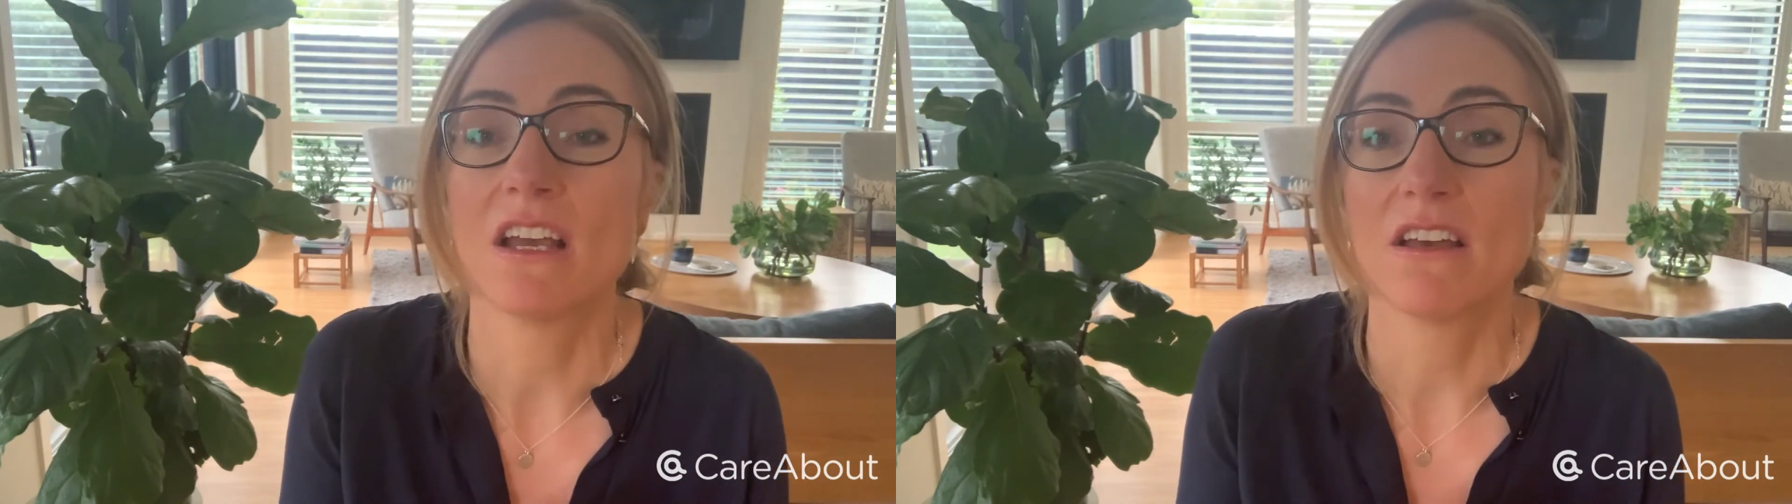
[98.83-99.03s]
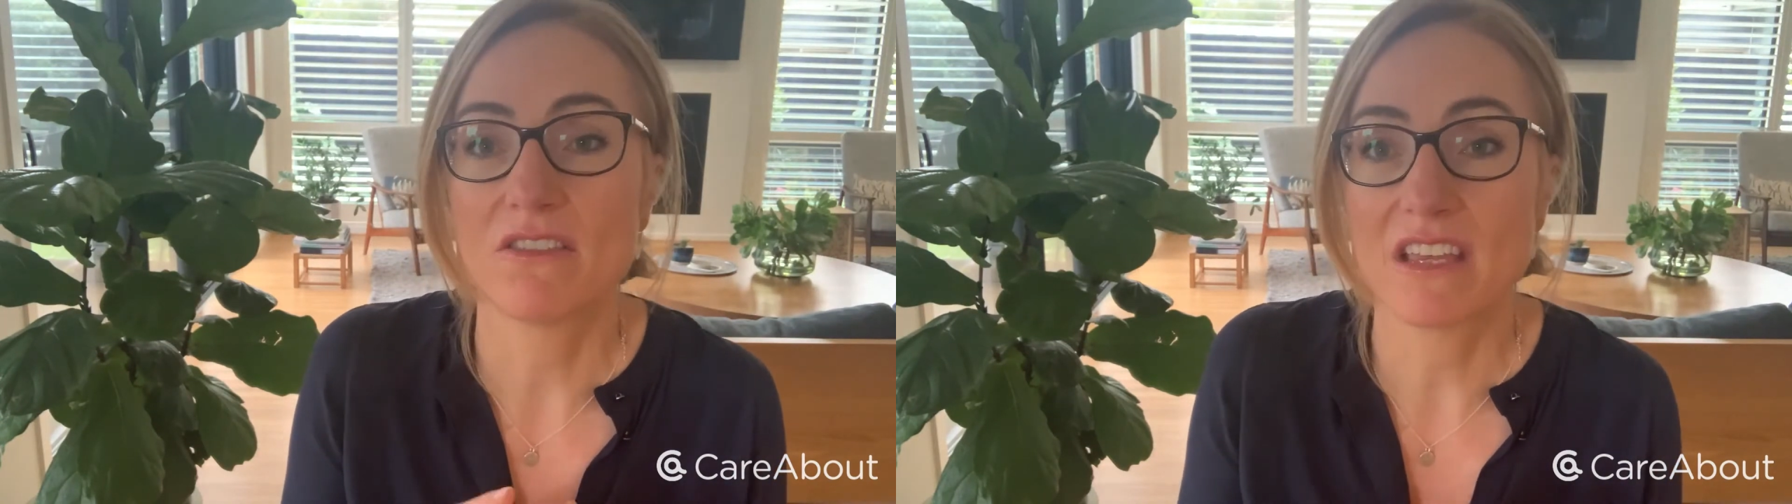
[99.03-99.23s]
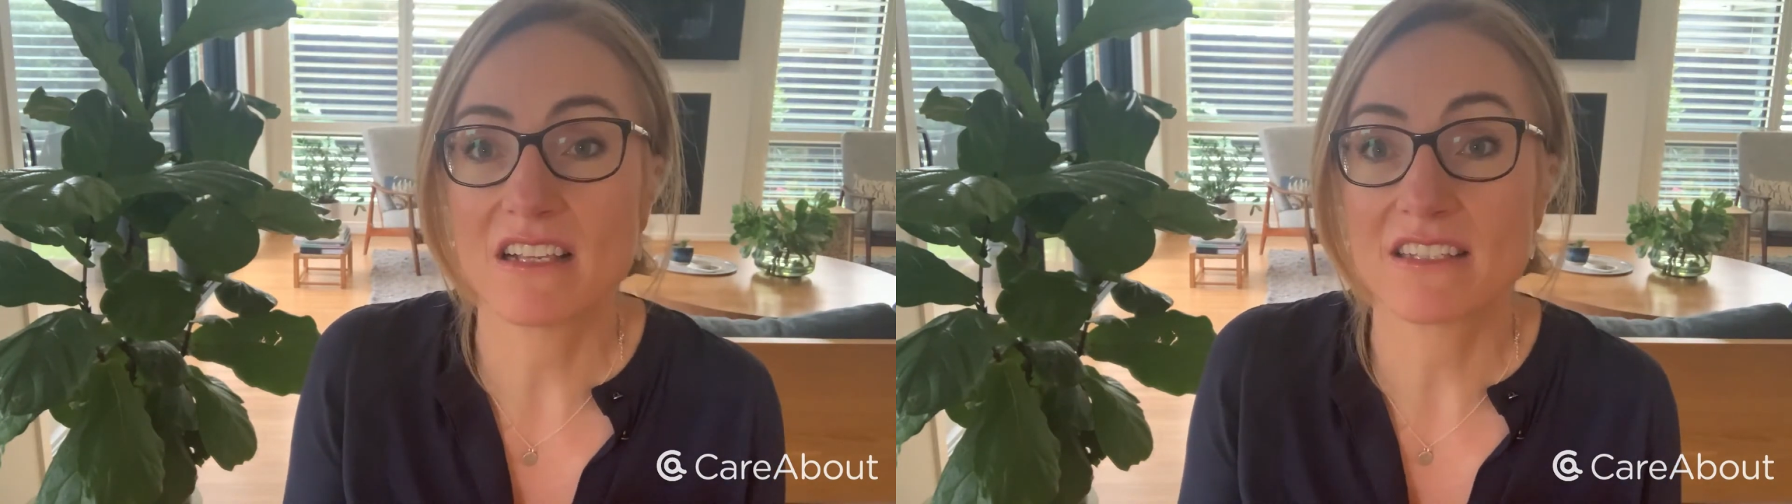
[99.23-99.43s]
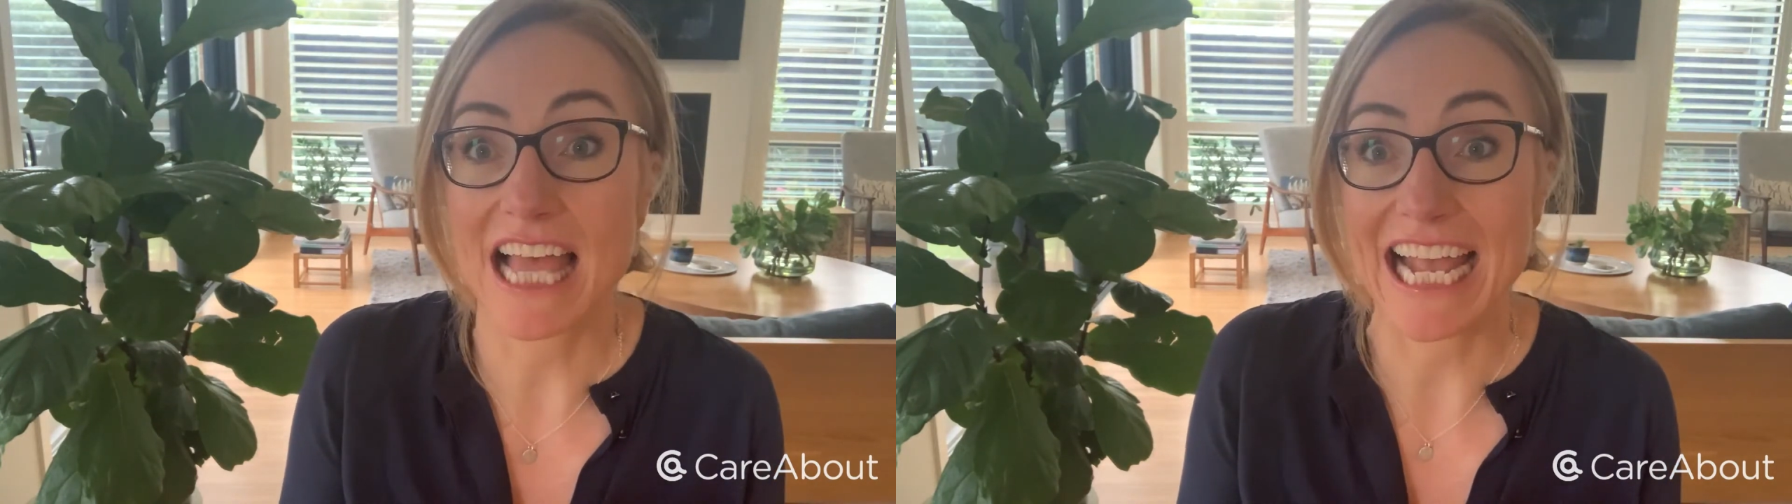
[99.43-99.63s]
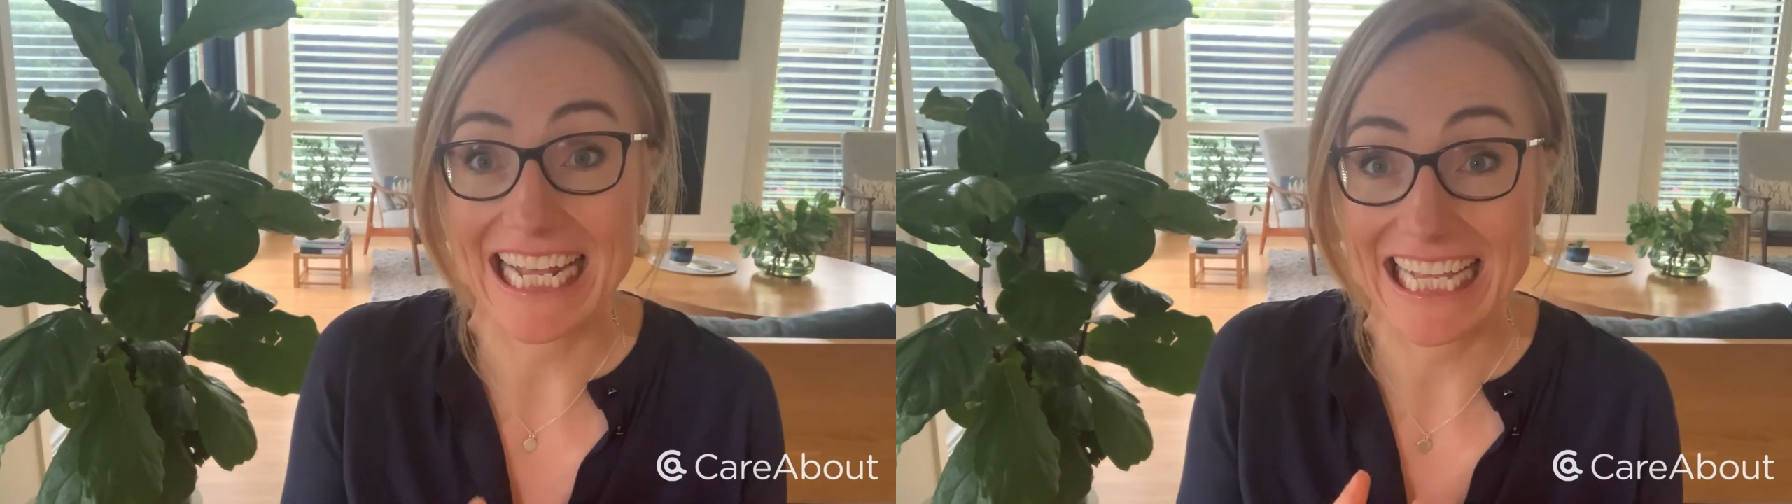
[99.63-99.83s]
things
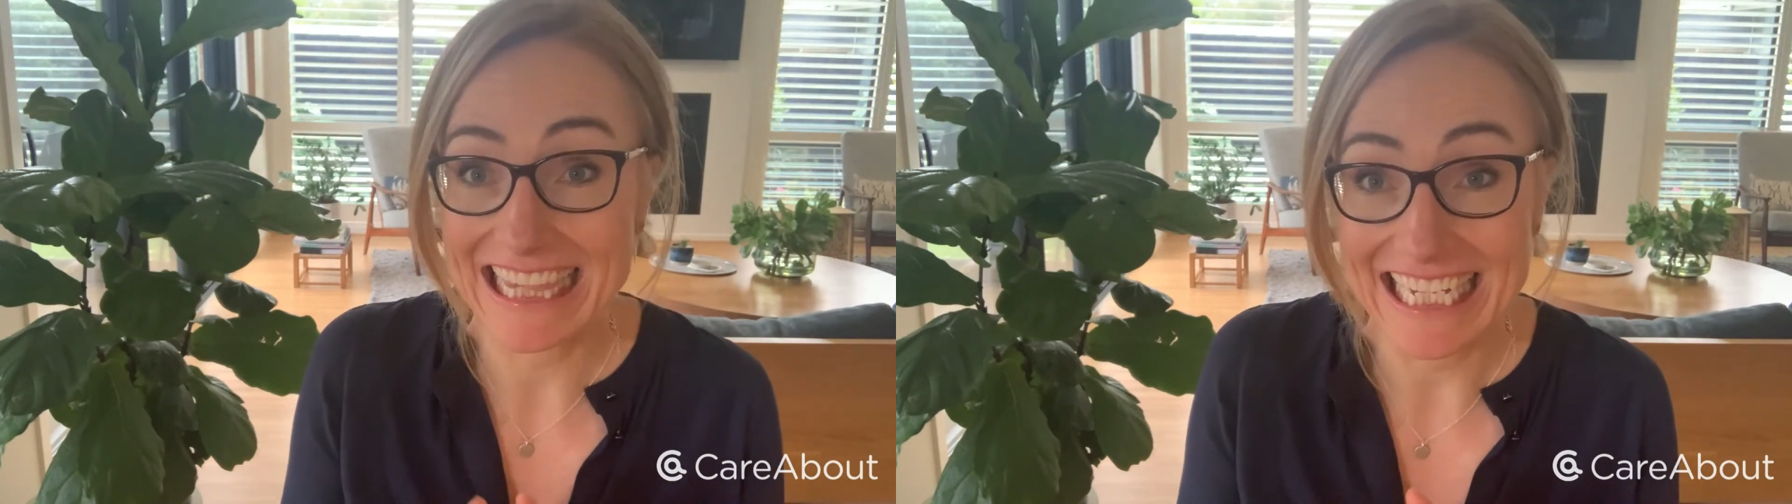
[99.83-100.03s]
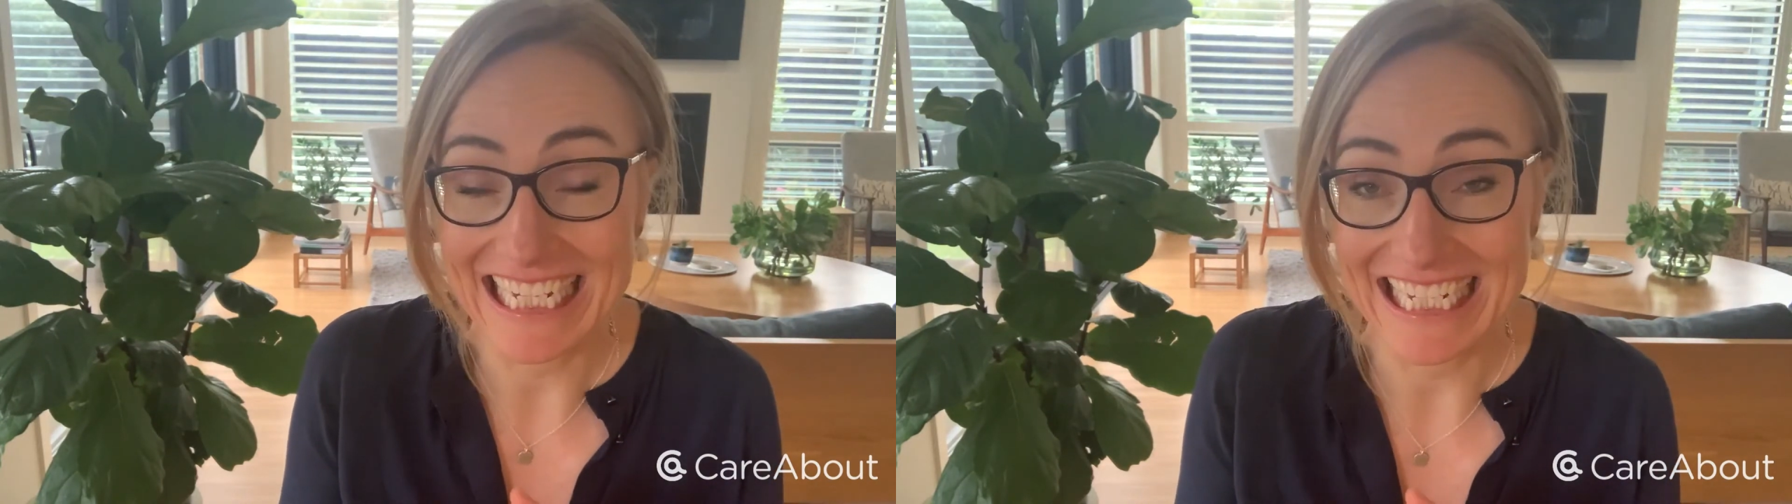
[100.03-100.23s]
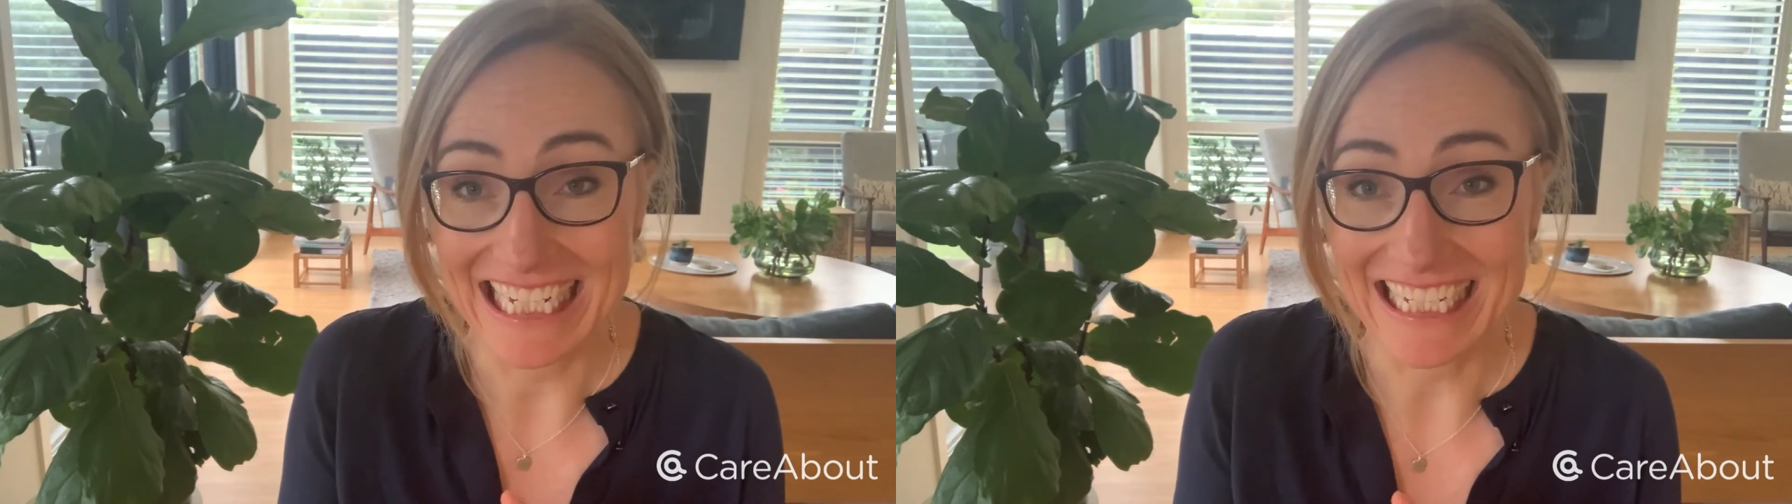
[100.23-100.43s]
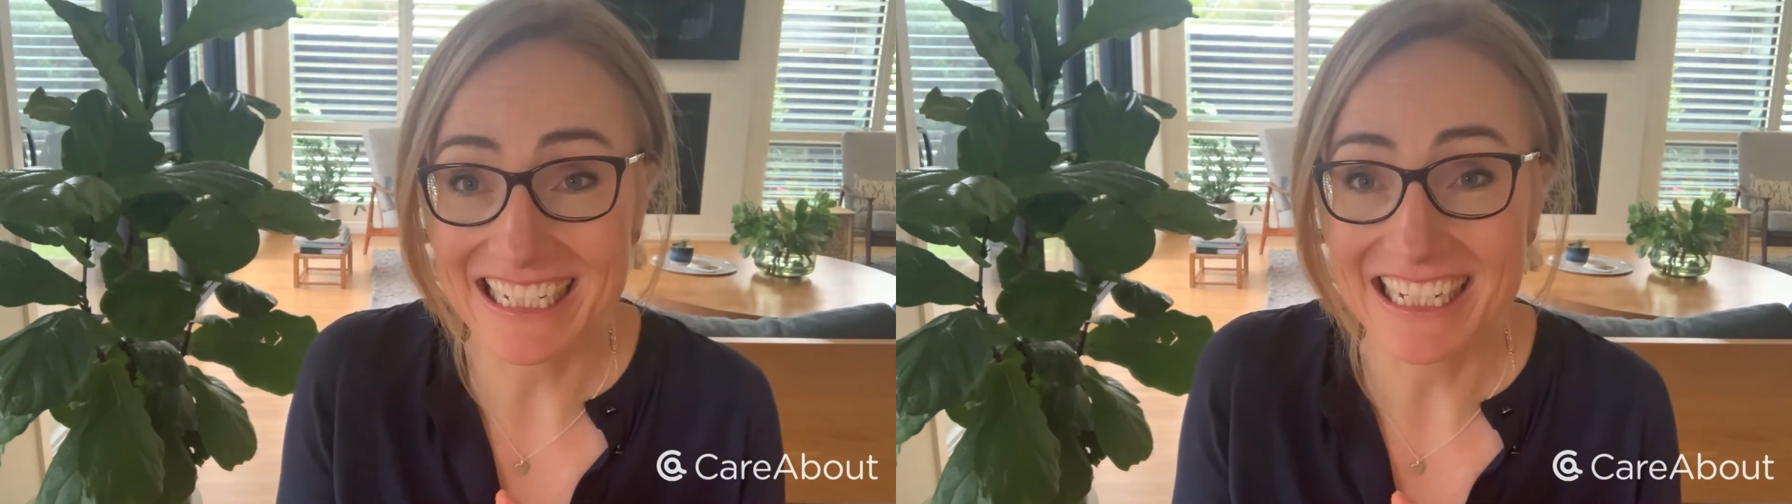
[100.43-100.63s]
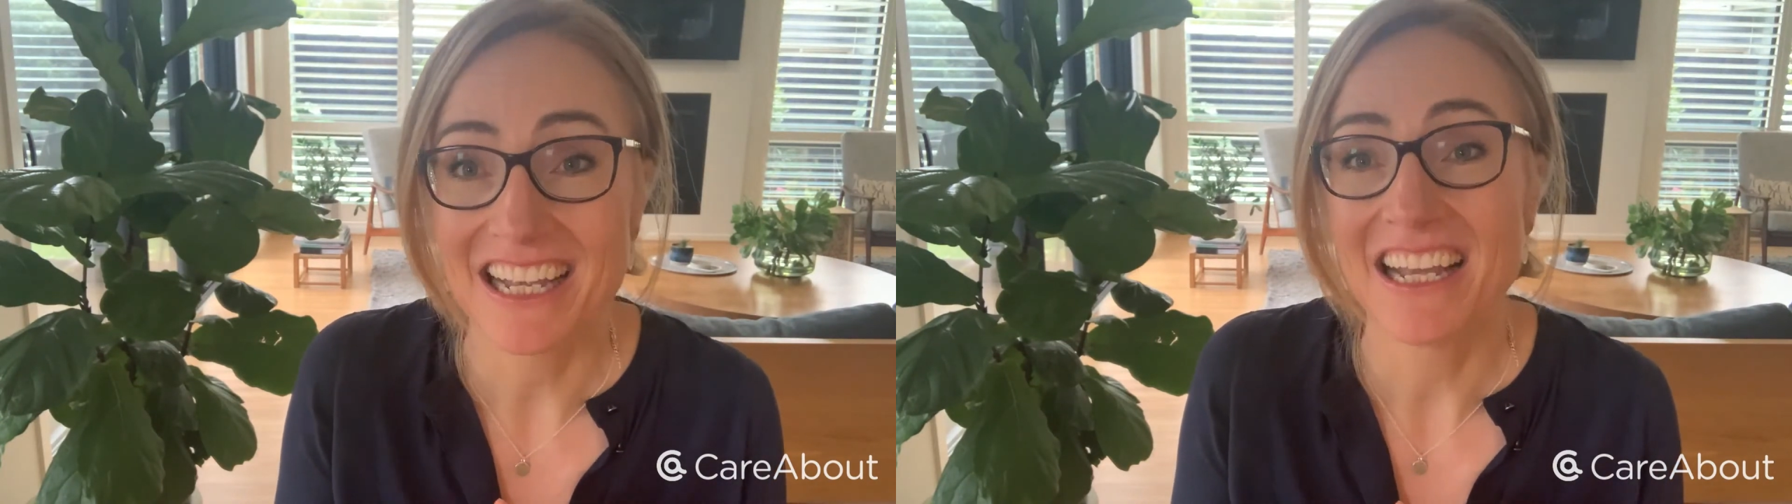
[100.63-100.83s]
like
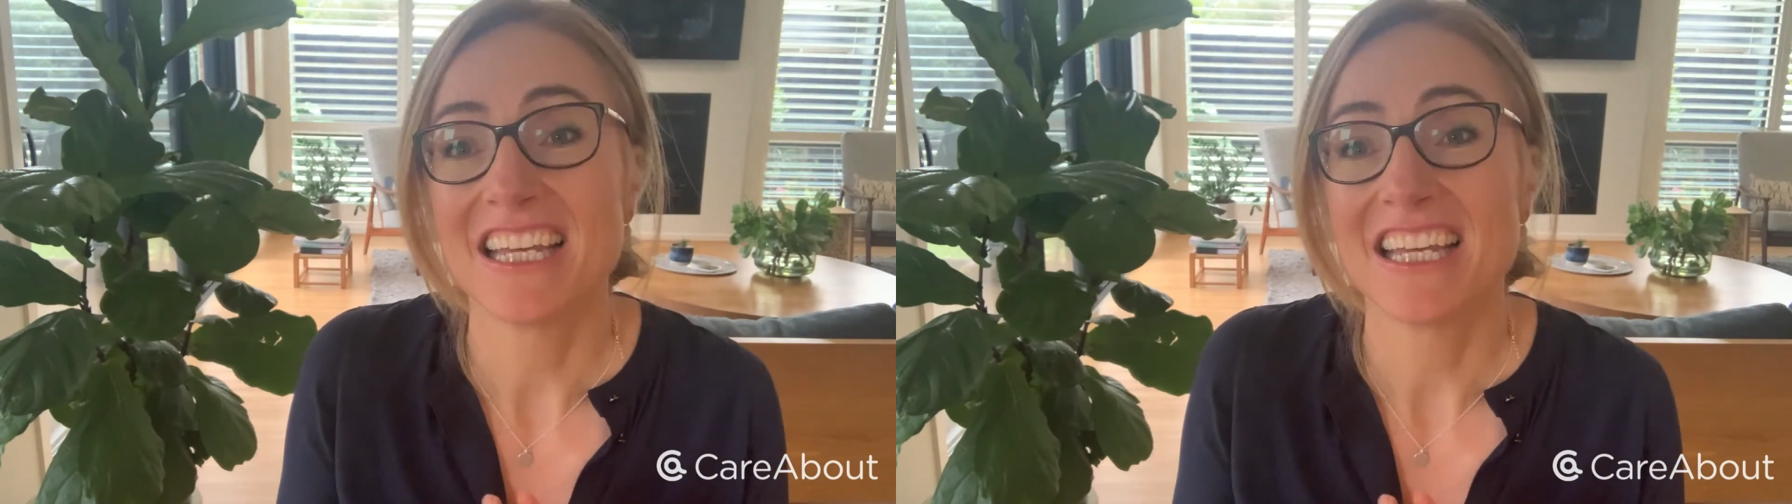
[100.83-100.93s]
cleaning,